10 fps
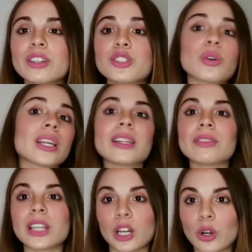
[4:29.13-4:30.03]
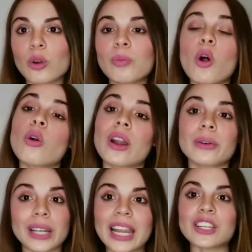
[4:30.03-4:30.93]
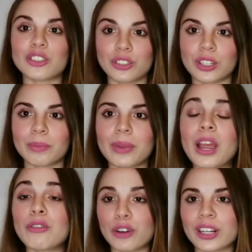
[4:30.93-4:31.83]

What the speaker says: you are leaving a group or a relationship. For